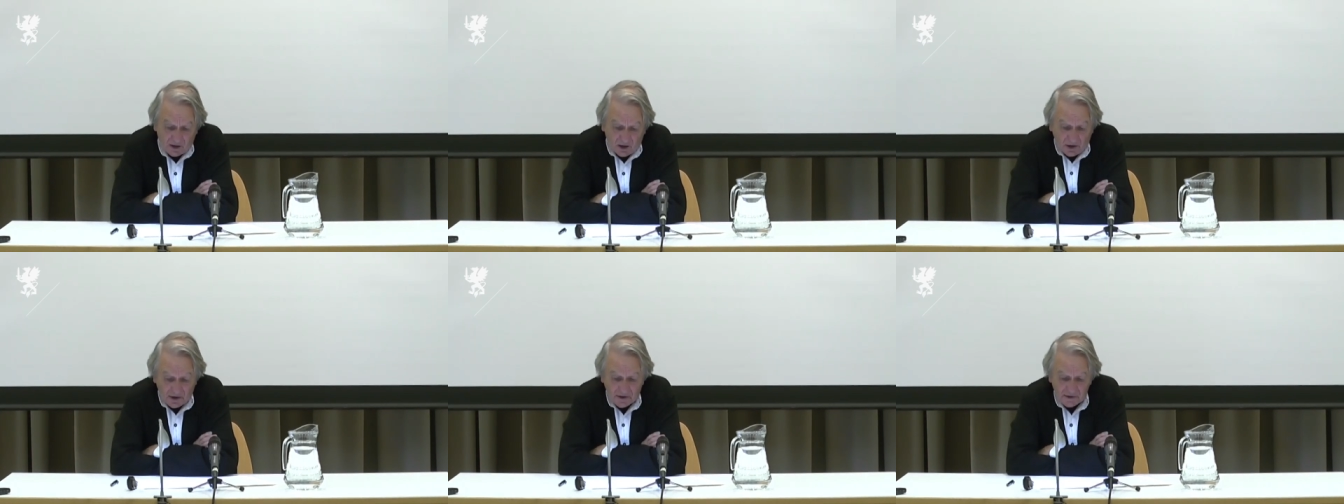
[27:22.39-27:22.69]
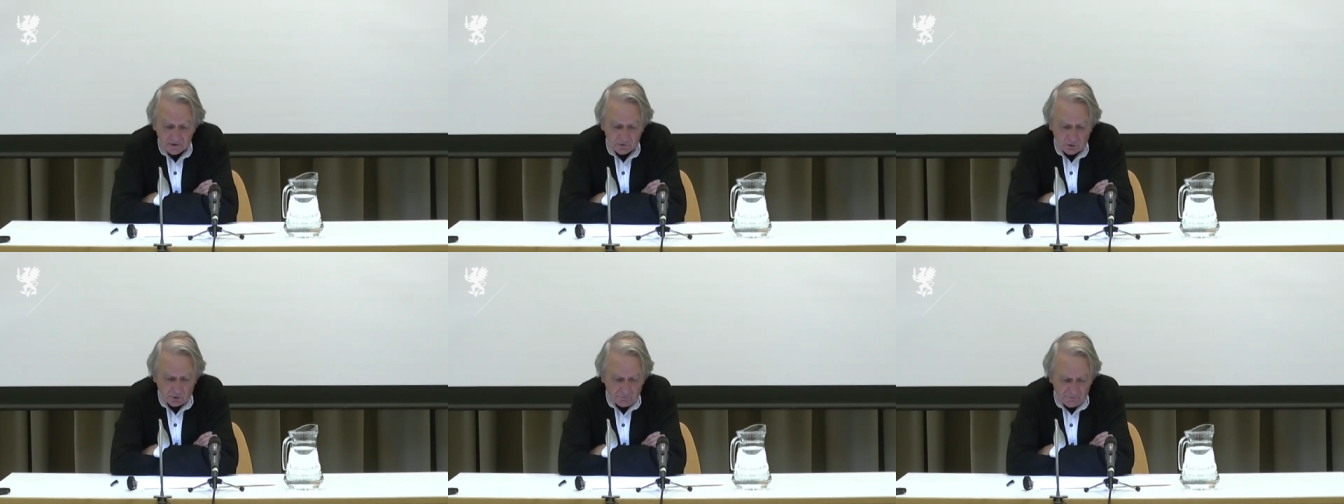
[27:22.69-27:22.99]

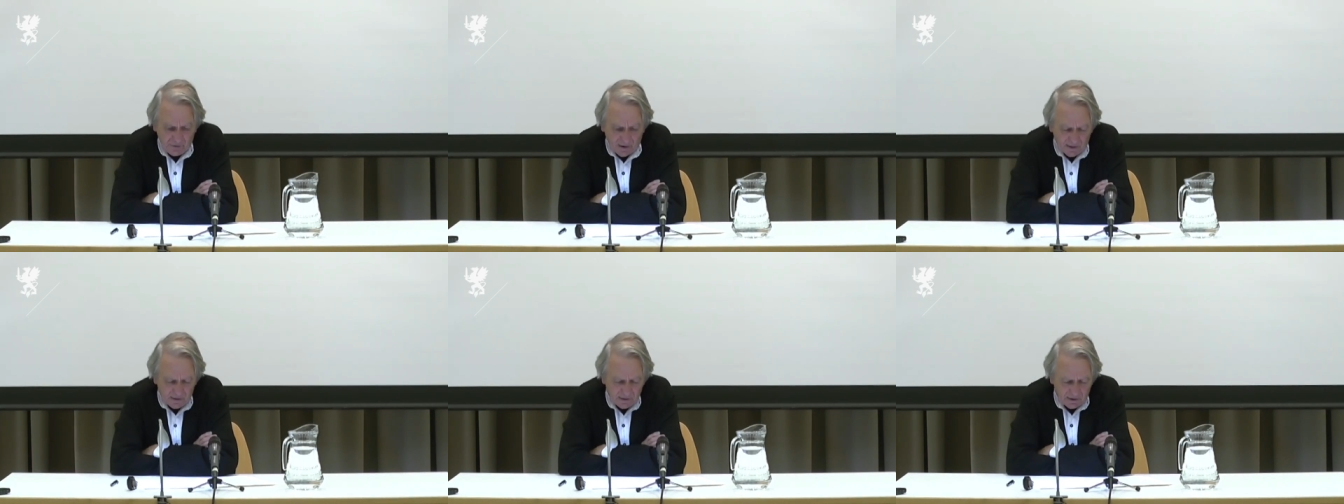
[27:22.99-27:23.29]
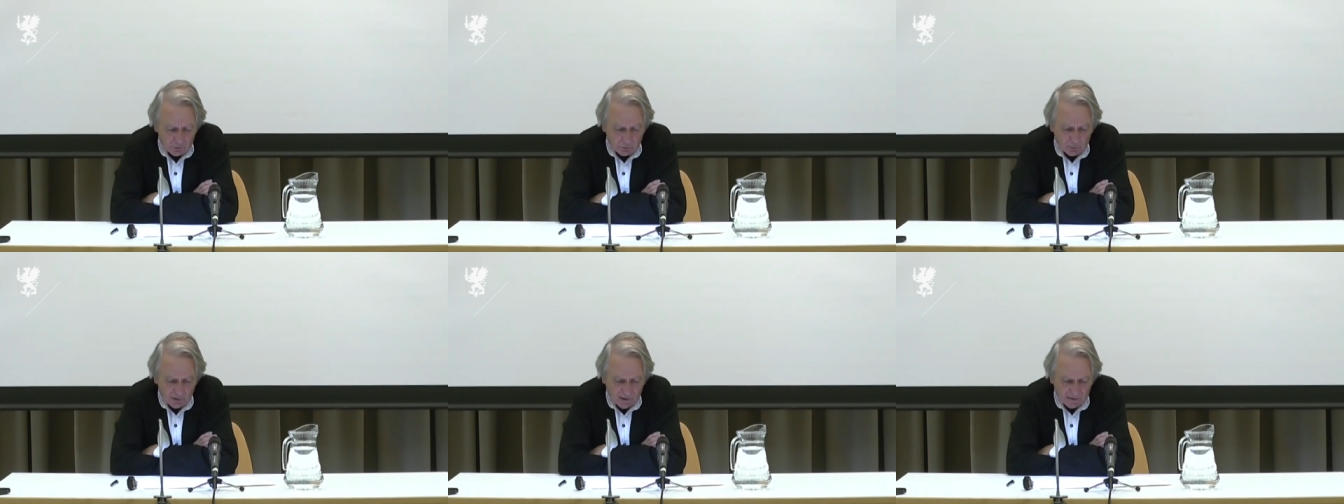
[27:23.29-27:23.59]
cleared of
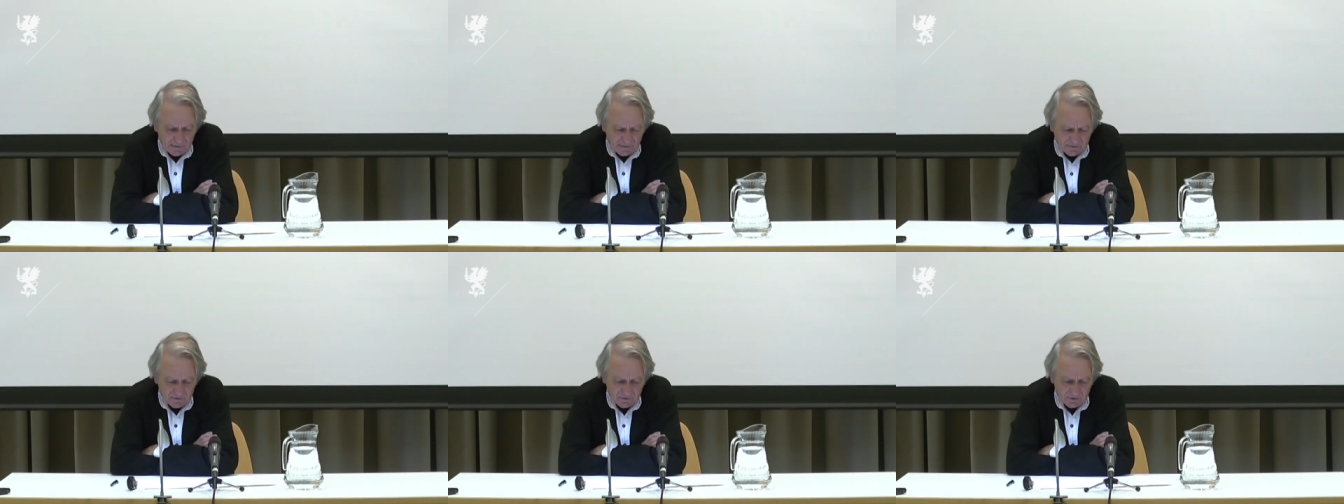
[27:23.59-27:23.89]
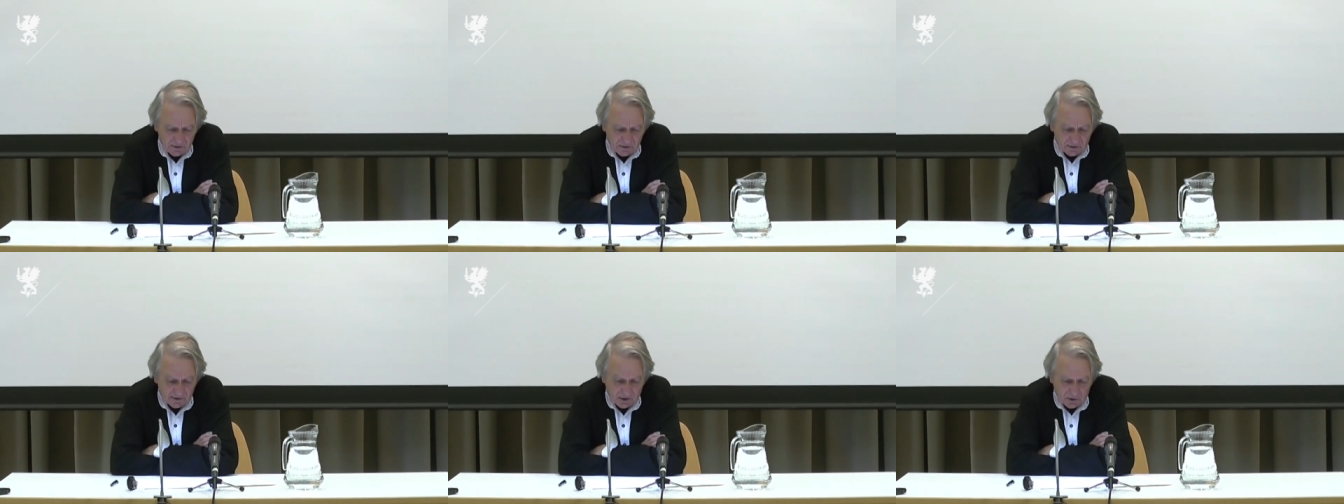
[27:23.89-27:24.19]
any
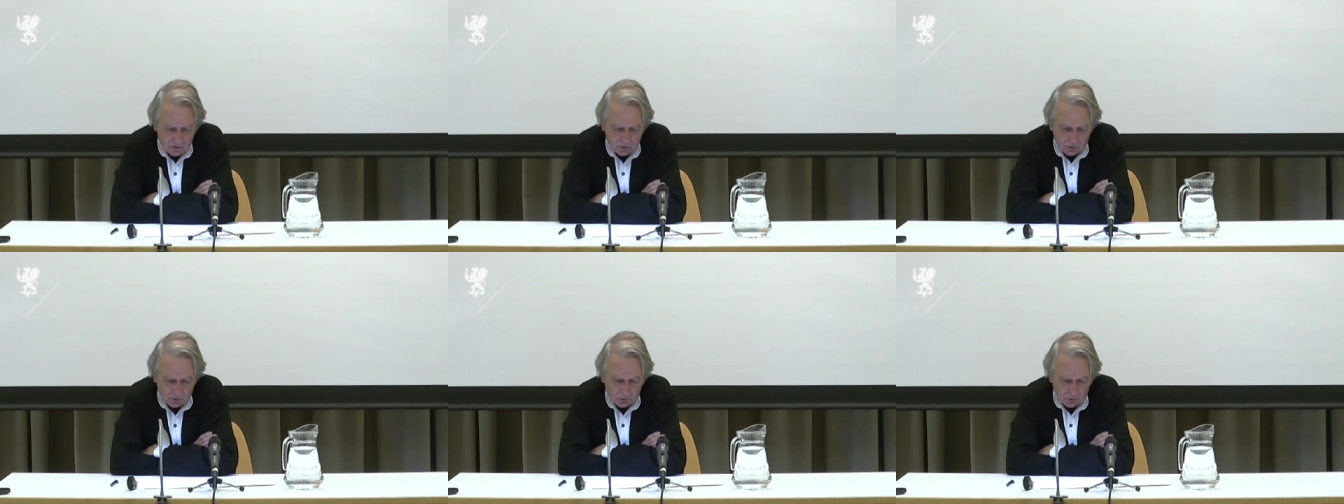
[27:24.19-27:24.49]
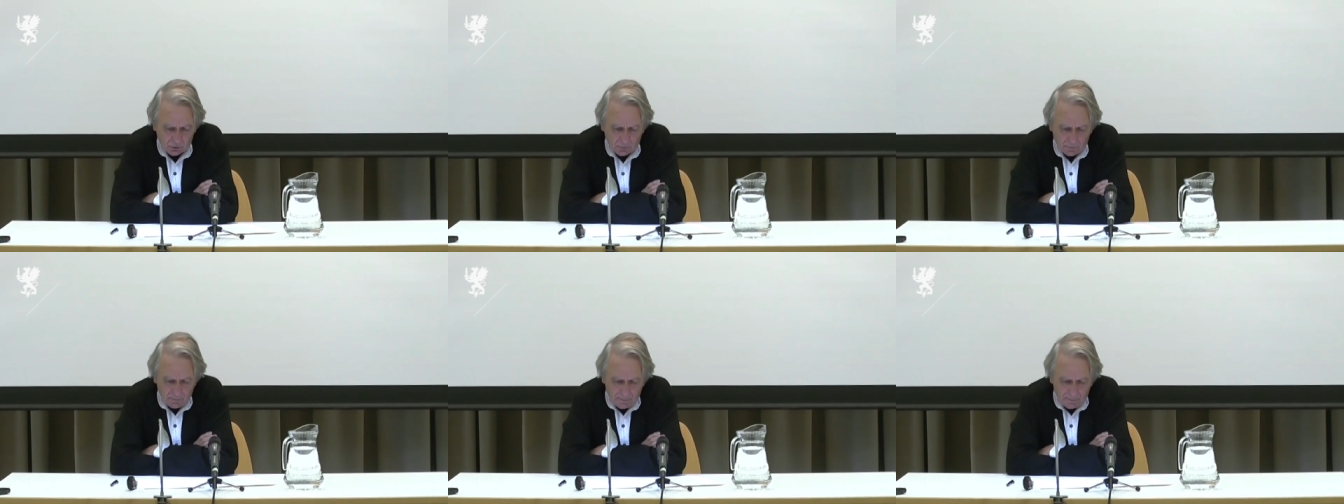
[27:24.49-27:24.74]
realistic decor.